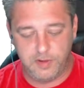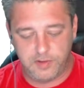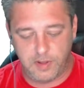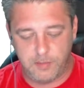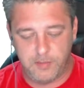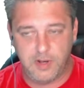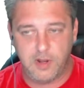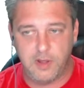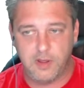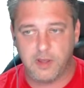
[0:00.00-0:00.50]
I
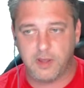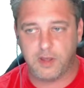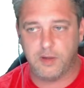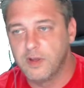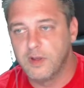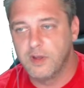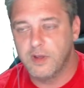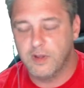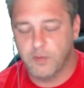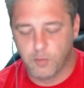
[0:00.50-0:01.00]
mean, like,
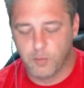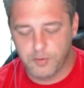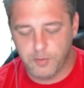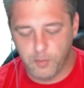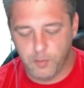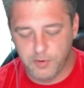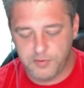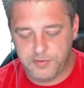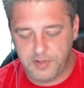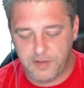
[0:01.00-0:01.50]

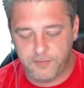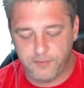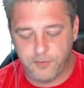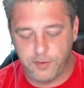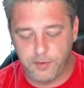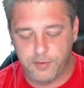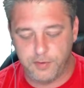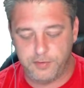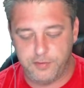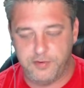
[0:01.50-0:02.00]
we'll say
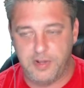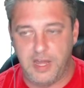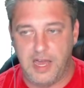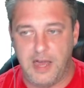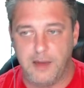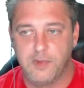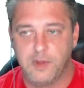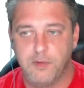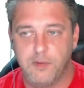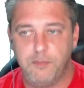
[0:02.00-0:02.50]
further
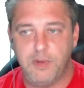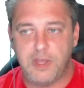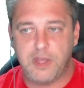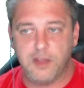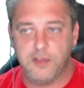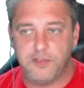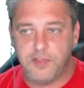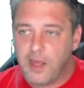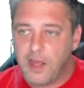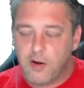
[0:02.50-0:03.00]
stop,
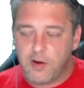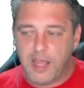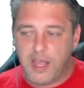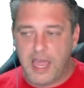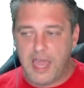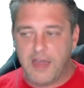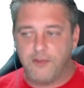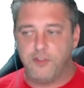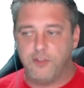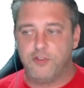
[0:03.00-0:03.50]
because they already
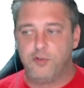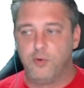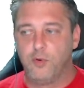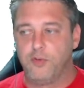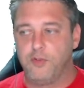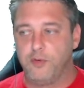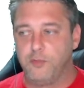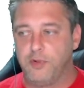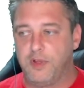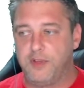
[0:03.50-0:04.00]
have the
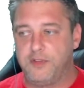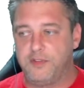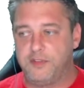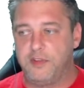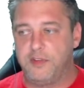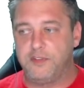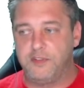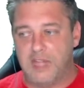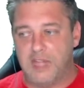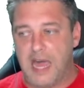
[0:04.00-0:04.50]
tools in place to
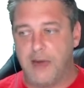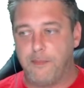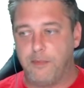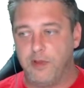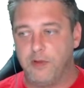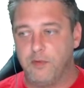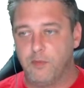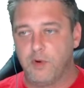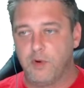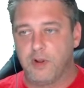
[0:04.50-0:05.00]
stop it.
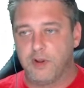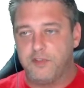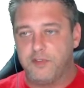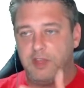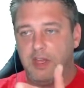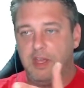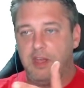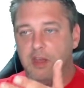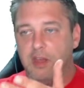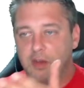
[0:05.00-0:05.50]
We're going to
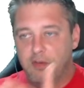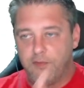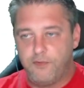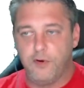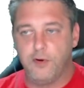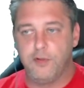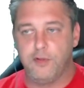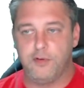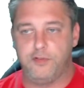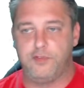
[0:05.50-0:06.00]
say
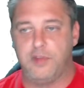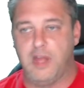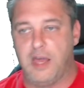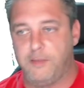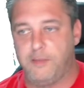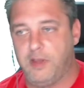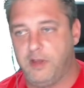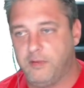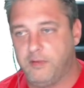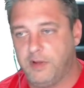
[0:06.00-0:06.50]
further stop
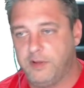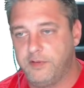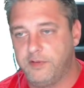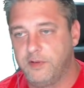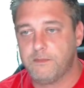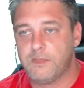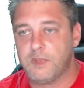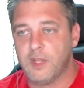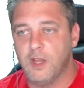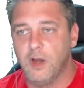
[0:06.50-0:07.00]
hate raids.
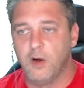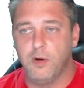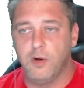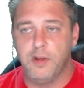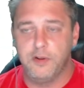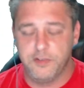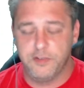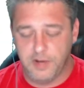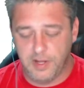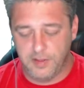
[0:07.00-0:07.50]
Oh,
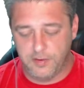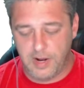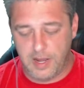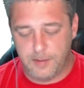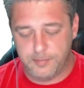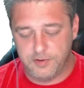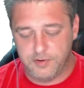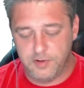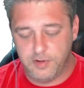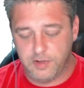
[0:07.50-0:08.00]
here's another
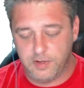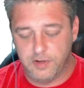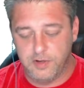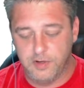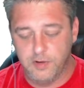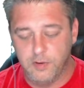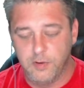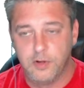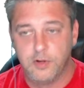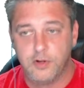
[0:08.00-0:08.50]
option you can
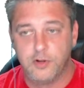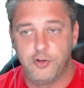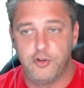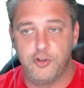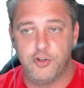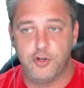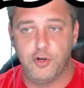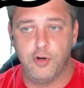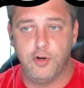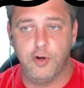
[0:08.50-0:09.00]
do.
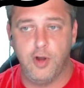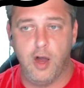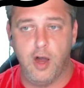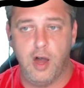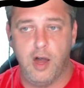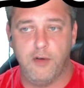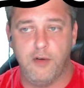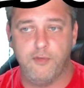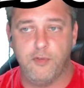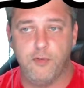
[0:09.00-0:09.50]
Turn
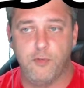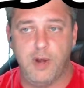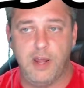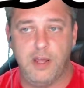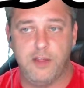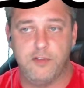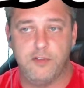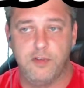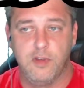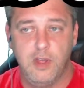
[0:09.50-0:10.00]
off
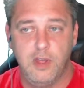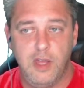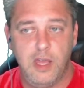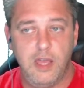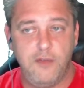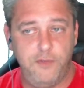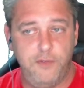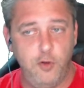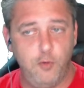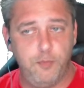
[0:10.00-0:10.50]
raids.
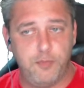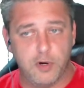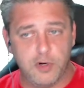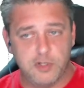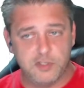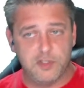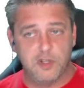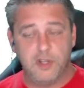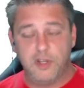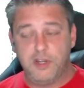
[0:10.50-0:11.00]
If you
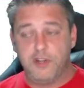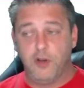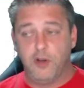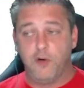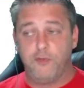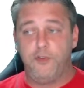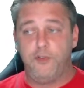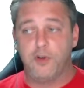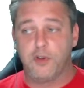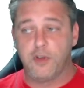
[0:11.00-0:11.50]
personally
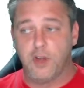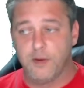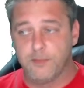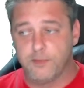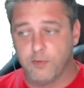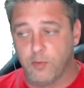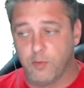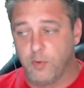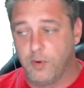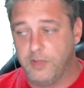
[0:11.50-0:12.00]
don't feel
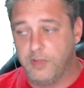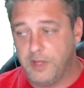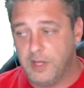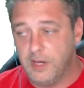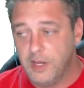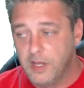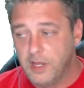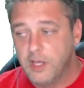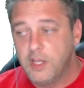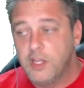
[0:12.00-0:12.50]
comfortable with it,
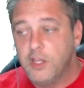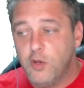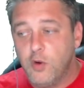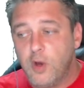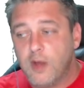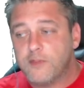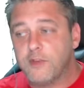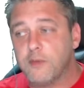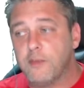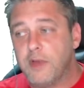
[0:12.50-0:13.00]
you
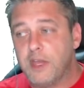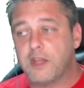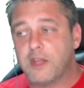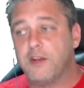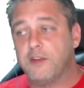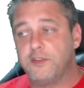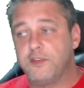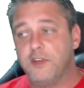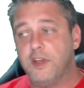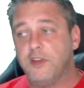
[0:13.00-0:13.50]
have to make a
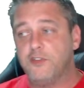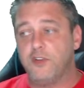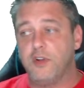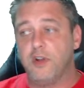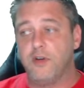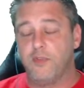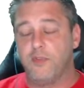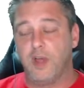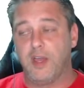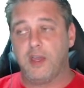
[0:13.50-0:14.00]
decision
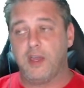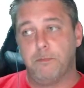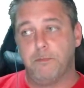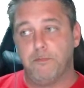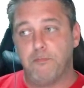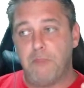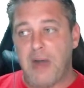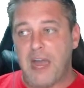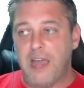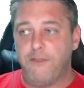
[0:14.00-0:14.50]
of like
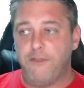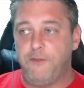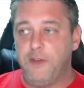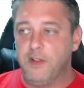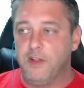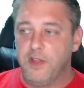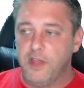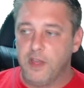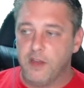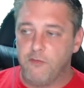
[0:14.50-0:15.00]
my
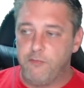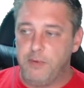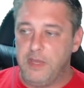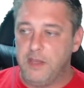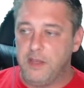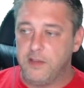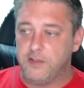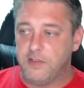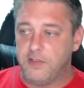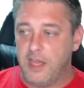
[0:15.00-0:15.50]
feeling of
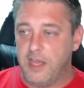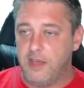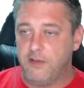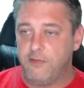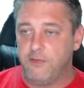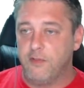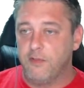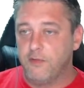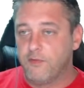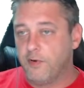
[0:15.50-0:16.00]
being
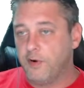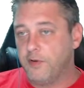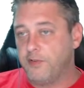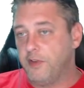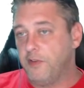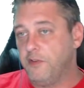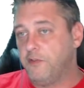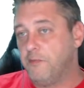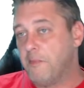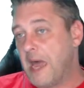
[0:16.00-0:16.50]
safe
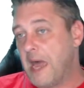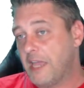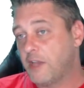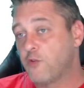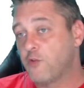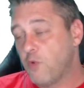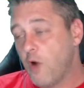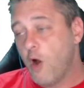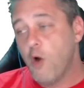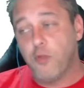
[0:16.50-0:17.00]
versus my
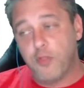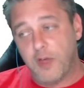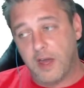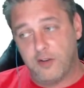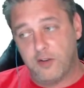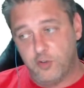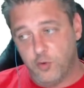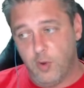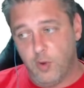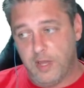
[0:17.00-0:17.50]
growth
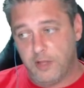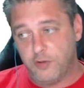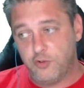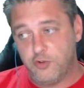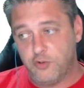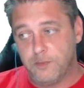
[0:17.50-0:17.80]
on Twitch.